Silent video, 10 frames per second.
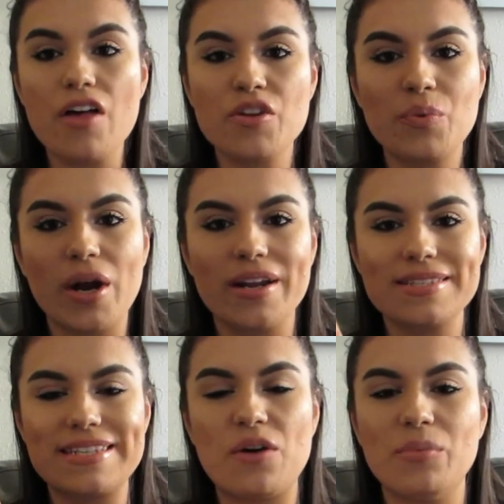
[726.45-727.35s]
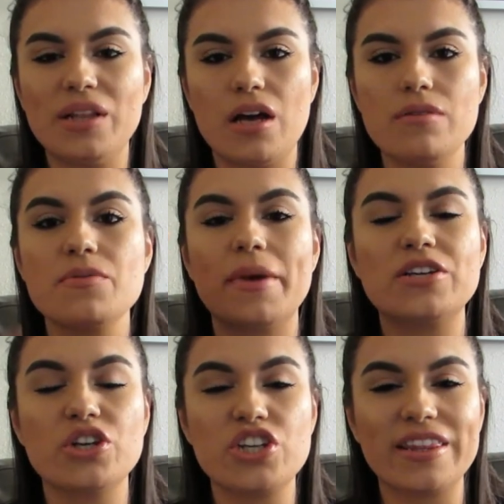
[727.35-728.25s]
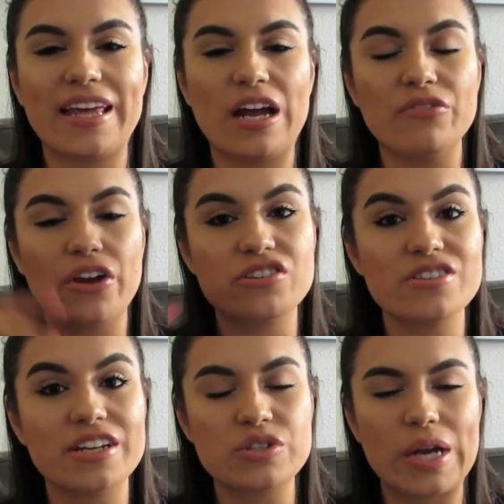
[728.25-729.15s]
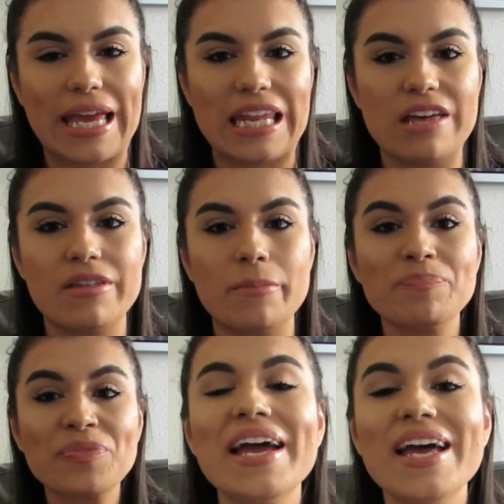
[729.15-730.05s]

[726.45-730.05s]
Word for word: all the products down below so make sure you check that out if you're interested in trying any of them.